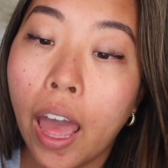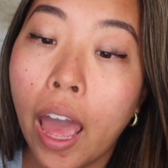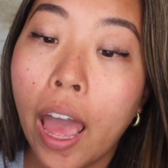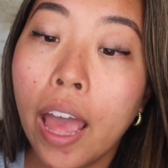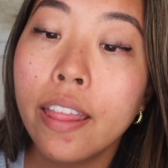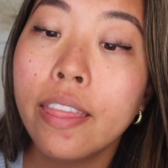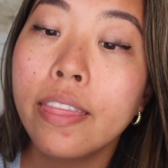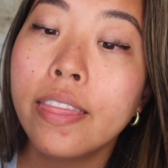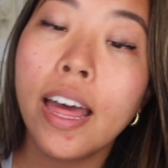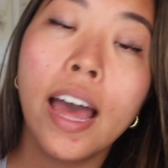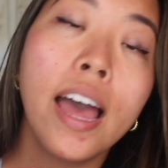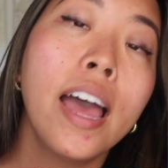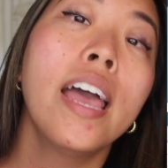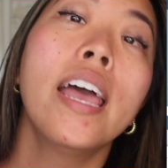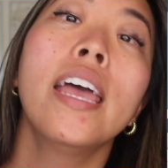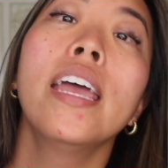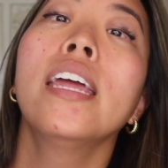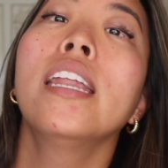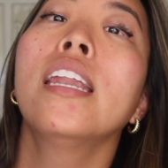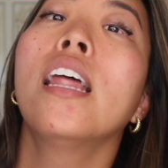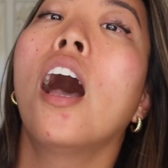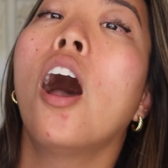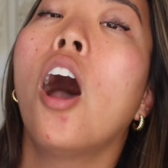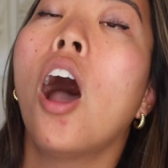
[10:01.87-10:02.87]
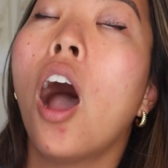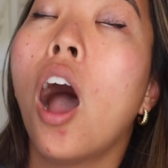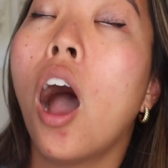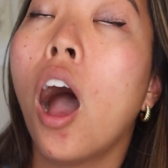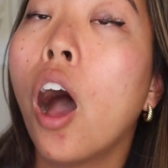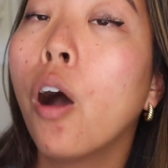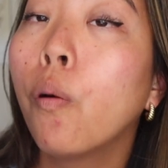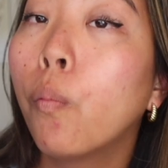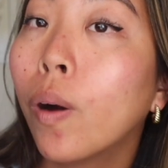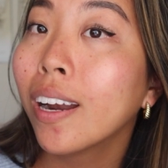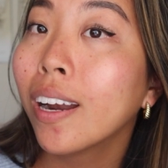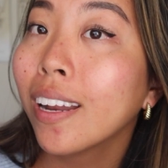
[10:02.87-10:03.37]
And then
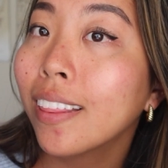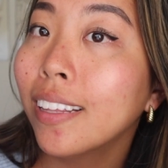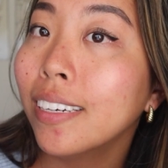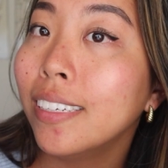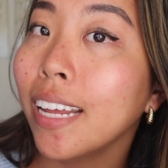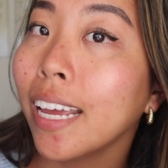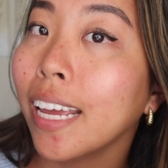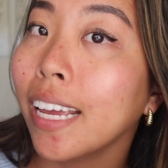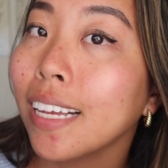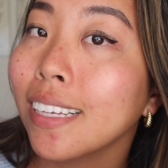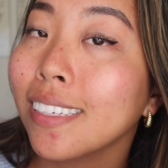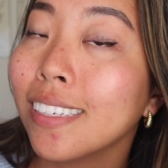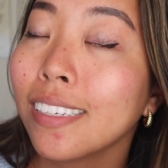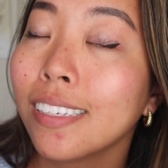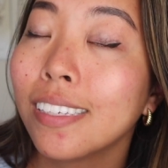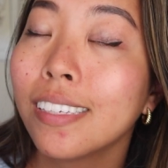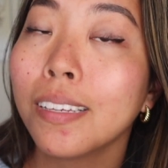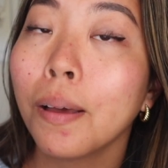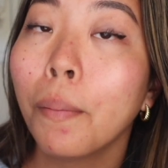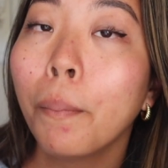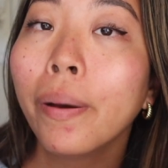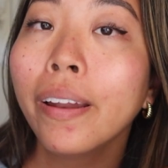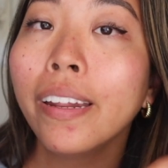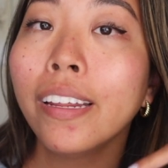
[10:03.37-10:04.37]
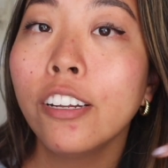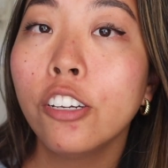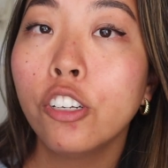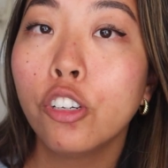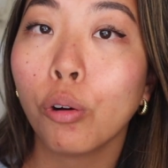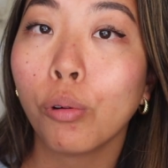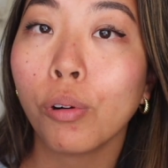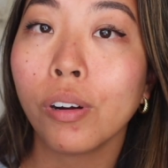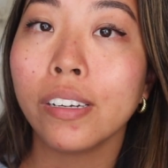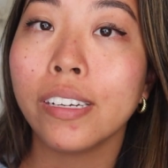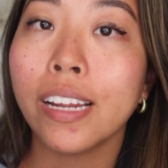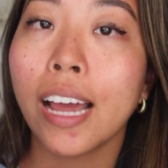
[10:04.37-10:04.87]
on of the days, somebody
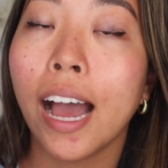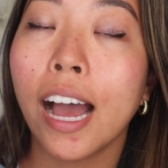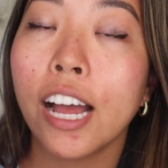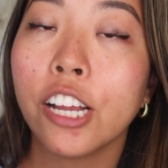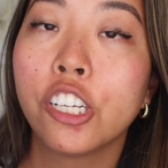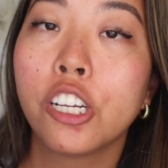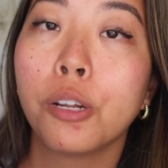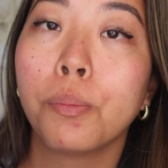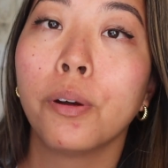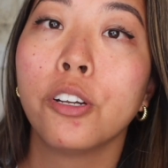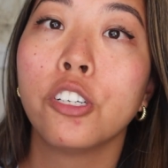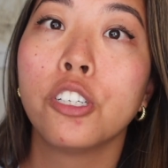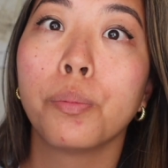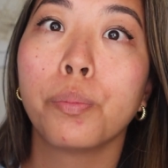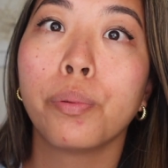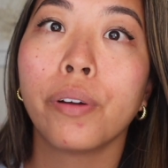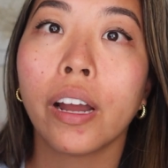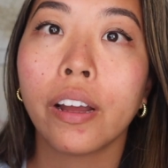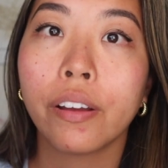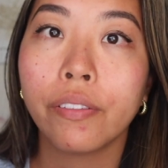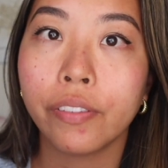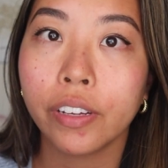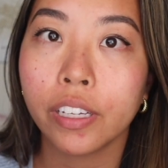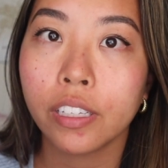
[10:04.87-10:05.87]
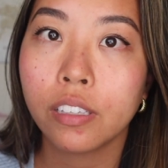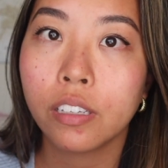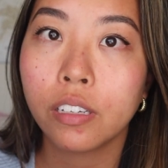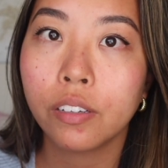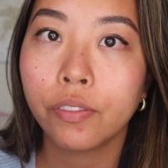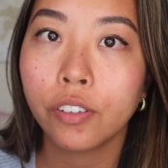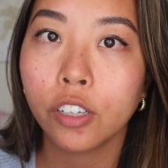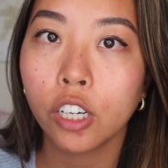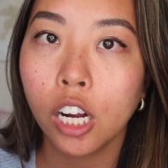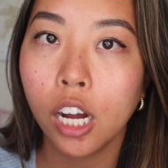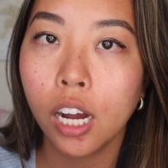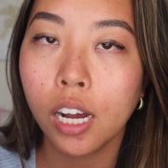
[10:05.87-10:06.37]
DoorDashed a bunch of breakfast
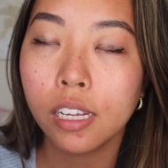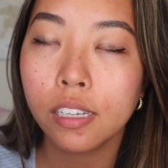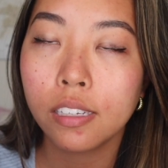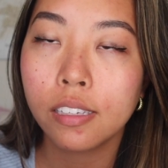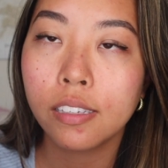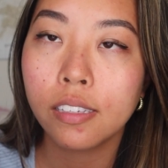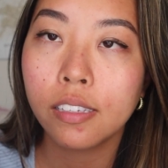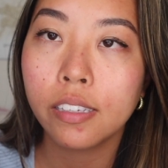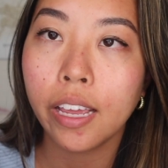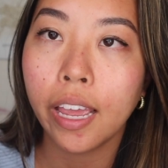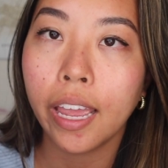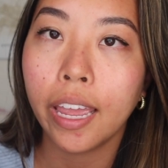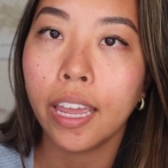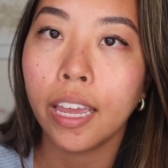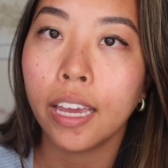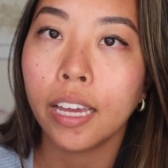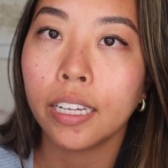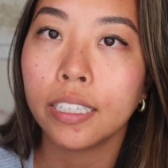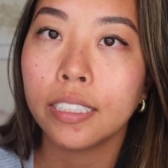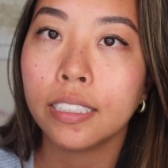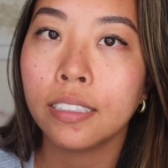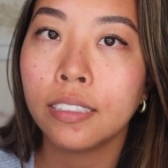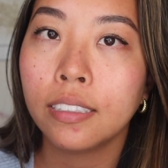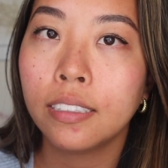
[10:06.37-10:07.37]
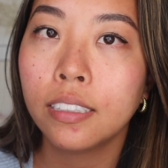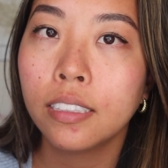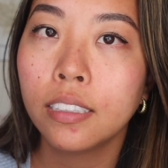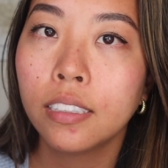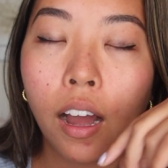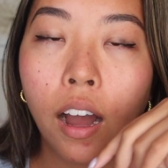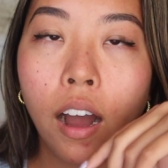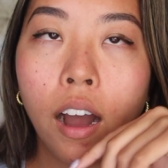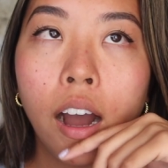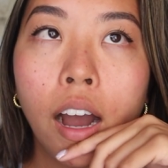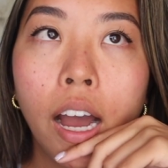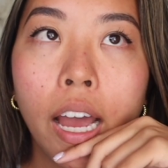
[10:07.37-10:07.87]
for us, and
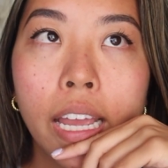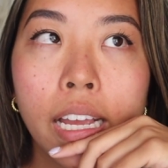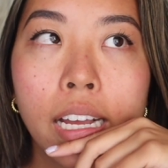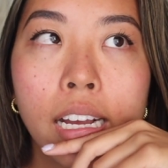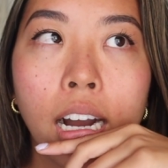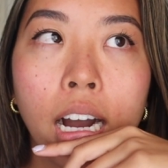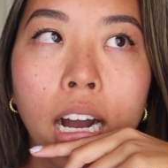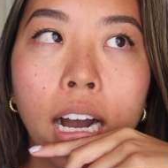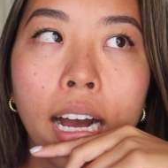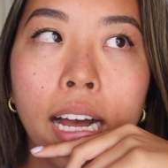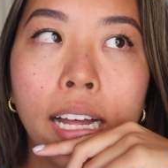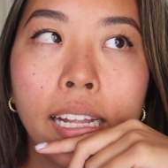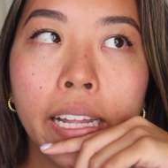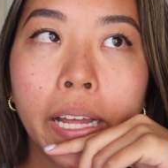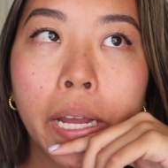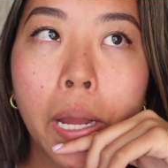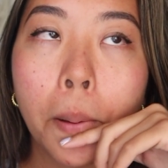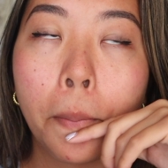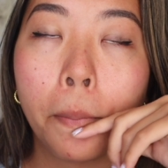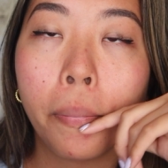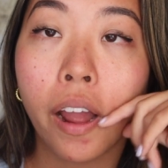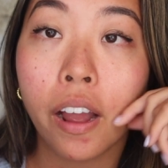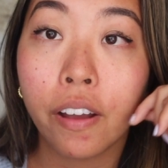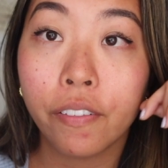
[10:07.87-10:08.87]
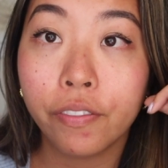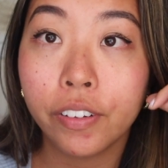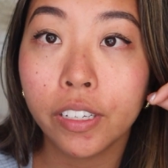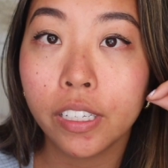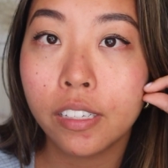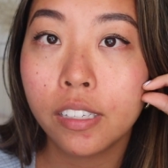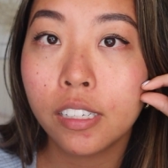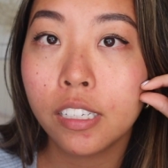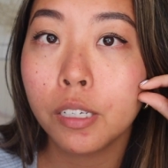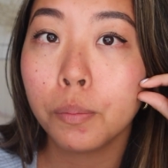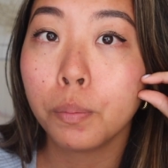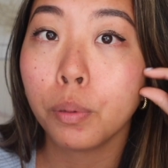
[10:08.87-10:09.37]
I got like a
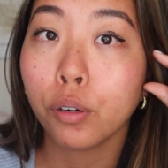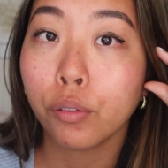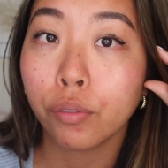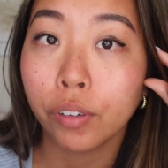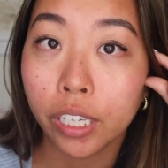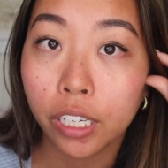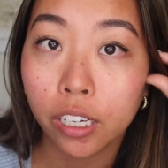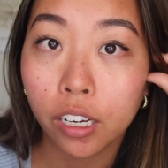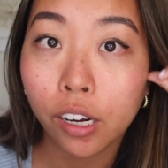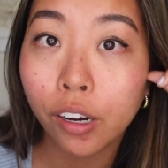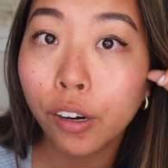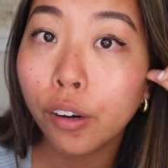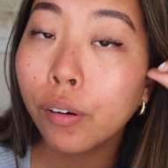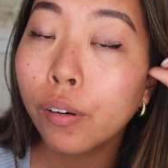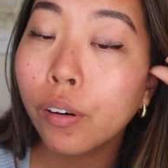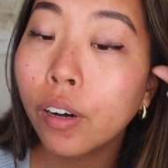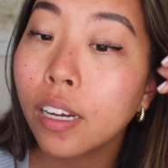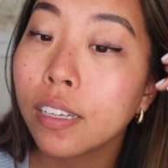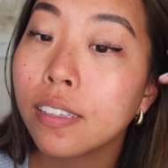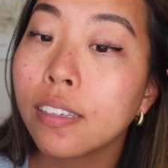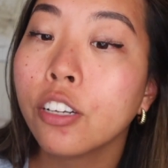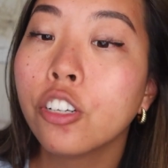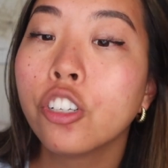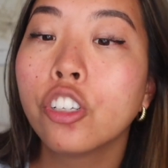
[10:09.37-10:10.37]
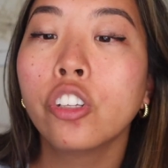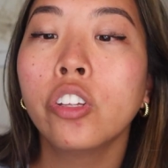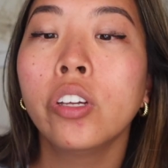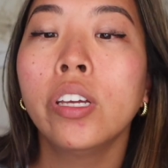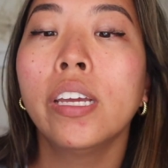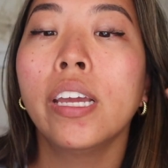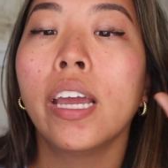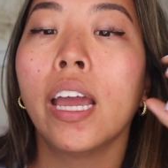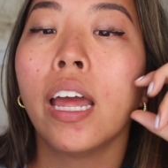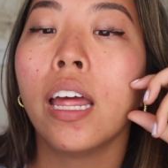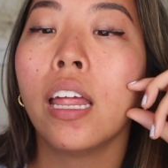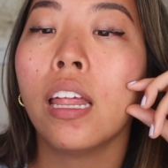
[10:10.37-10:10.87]
breakfast burrito
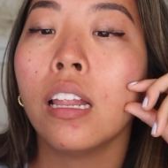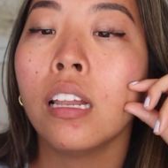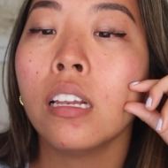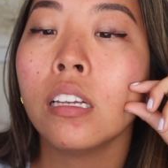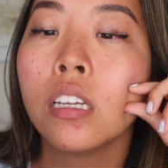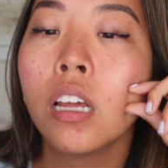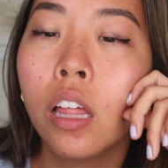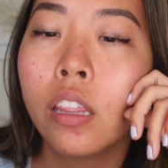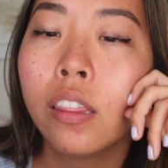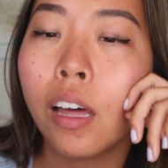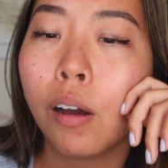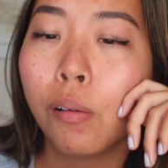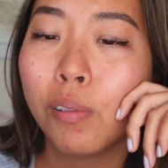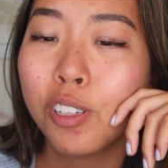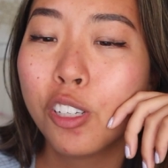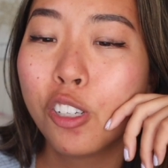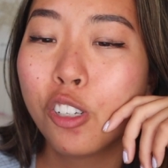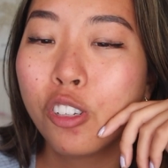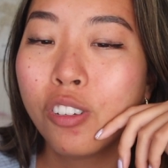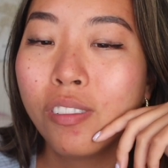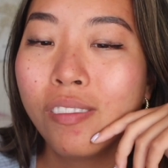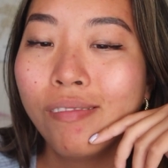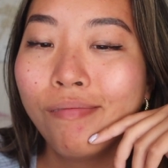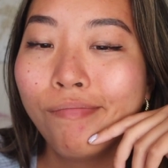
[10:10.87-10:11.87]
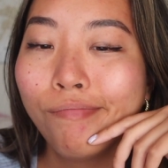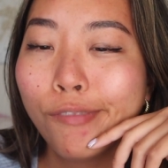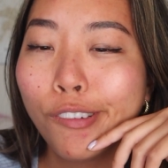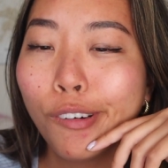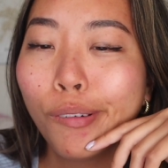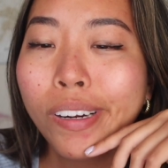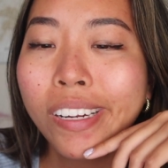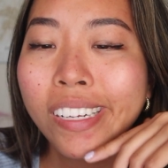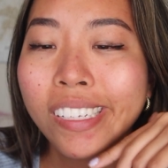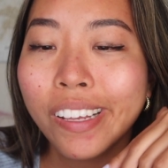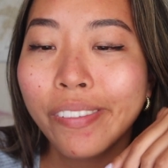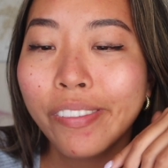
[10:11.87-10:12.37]
essentially, and that was
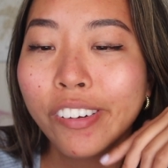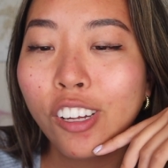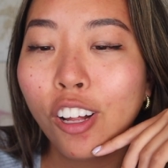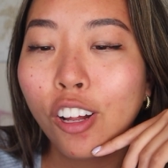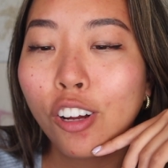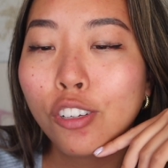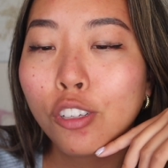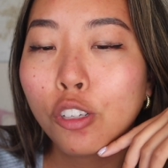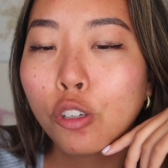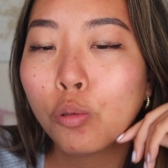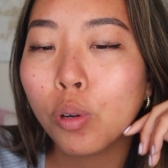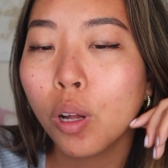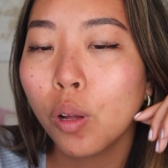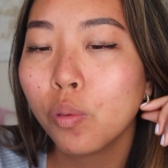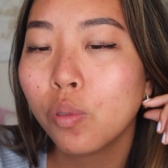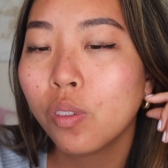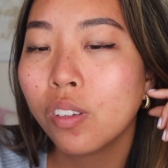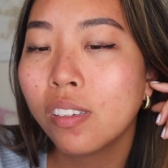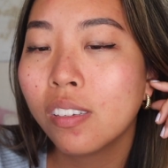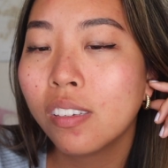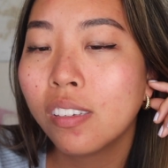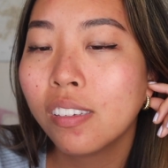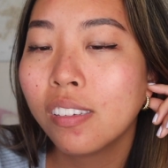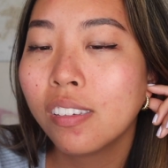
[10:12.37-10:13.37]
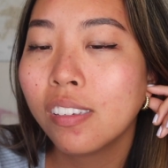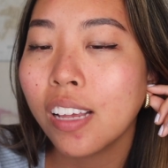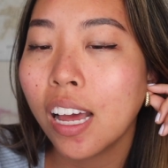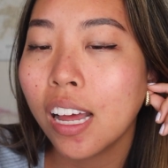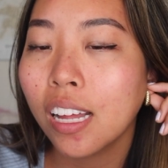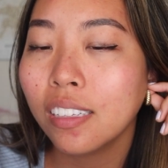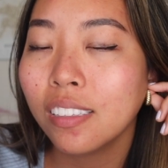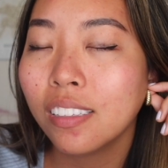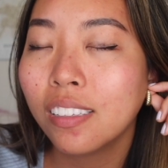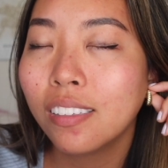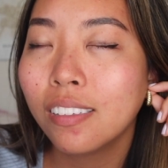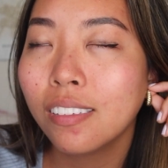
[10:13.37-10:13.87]

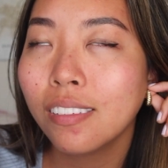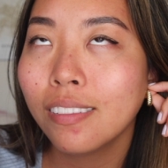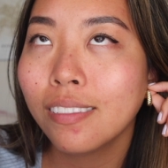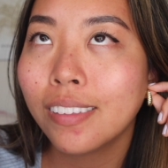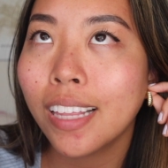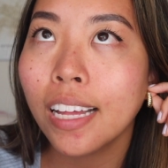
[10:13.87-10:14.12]
$27.12.